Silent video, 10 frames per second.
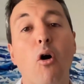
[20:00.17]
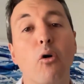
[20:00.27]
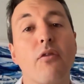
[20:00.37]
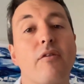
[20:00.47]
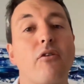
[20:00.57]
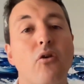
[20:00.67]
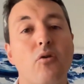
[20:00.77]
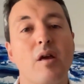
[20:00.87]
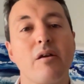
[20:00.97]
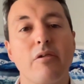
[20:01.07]
older than 2
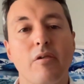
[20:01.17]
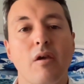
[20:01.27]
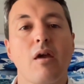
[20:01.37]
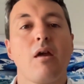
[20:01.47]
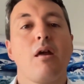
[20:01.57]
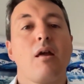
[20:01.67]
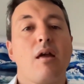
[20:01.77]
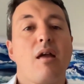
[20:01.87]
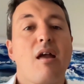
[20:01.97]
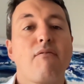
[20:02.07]
years
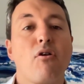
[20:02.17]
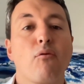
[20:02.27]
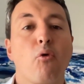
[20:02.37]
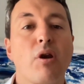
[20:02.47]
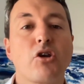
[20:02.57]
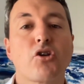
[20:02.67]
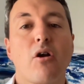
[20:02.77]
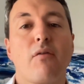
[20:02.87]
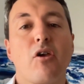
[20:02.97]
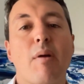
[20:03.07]
if you've already
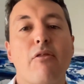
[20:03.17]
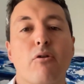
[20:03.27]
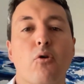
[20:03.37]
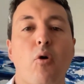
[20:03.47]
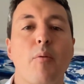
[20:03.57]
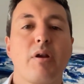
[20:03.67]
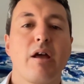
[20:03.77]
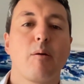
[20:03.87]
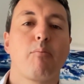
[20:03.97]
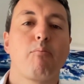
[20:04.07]
shown that you met the requirement
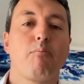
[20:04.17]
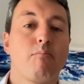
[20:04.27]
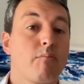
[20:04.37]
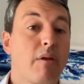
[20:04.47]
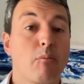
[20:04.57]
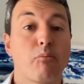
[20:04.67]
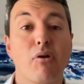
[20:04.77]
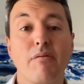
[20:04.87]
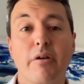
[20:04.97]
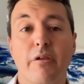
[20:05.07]
in a
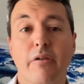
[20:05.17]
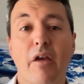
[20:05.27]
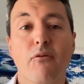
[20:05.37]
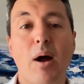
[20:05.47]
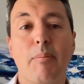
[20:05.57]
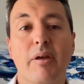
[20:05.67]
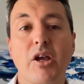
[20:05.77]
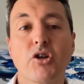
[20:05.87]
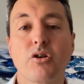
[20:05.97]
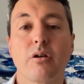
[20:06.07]
previous successful
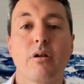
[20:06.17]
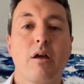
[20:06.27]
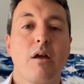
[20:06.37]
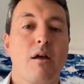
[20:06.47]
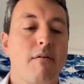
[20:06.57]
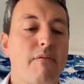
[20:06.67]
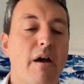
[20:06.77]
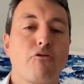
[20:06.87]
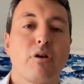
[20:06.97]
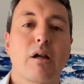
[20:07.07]
application for
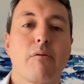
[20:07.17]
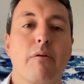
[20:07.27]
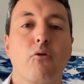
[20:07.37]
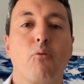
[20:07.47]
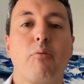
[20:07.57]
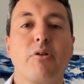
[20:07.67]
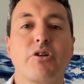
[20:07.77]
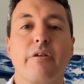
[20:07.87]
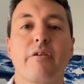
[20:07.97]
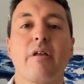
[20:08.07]
entry clearance or
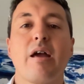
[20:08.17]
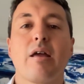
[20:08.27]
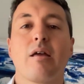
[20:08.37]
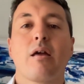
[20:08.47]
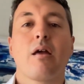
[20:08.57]
permission to stay.